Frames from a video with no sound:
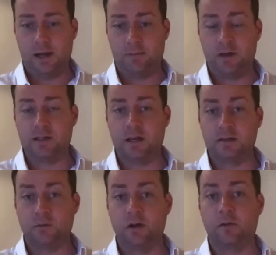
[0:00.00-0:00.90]

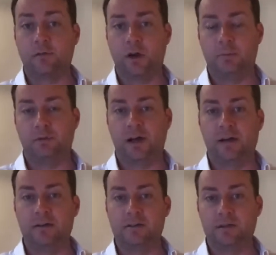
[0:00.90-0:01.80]
as well as for our
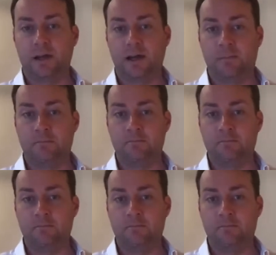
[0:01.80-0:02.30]
players.